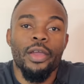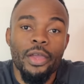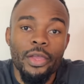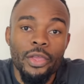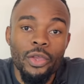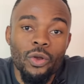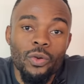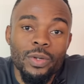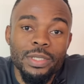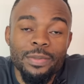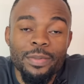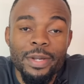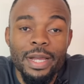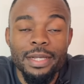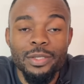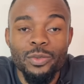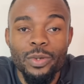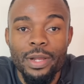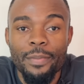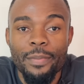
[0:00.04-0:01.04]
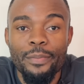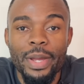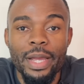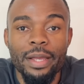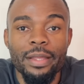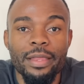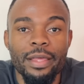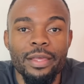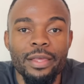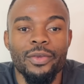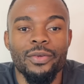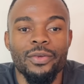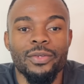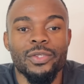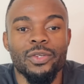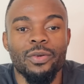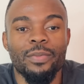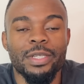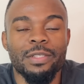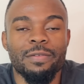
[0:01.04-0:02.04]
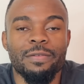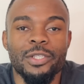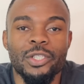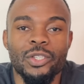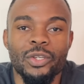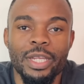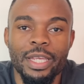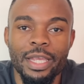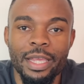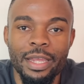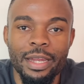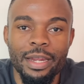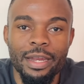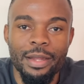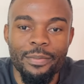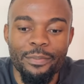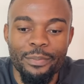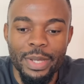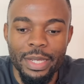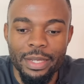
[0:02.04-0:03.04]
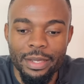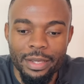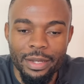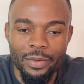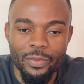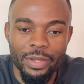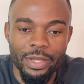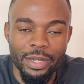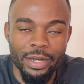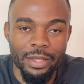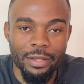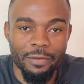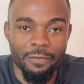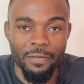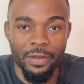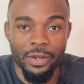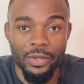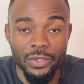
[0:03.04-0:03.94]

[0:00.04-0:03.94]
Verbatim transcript: Yo, what's up guys? Welcome back. Thank you so much for tuning in and I'm back again with another video.